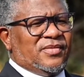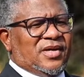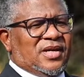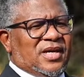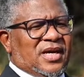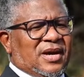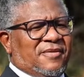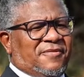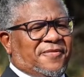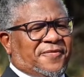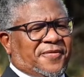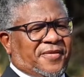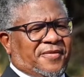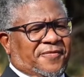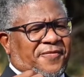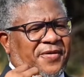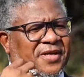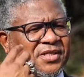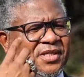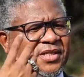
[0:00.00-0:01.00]
have
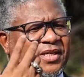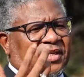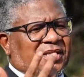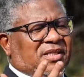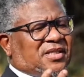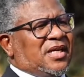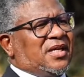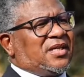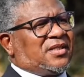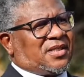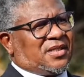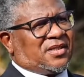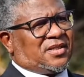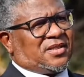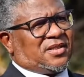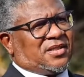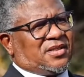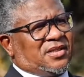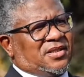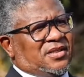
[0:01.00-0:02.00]

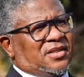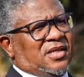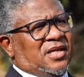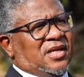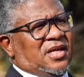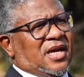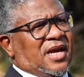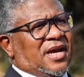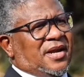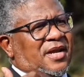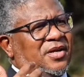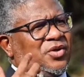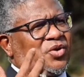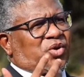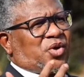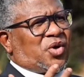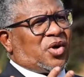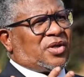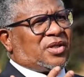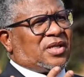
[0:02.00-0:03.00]
facilitated and
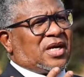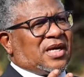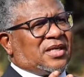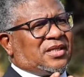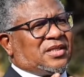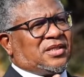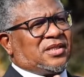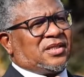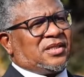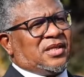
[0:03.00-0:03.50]
ensured that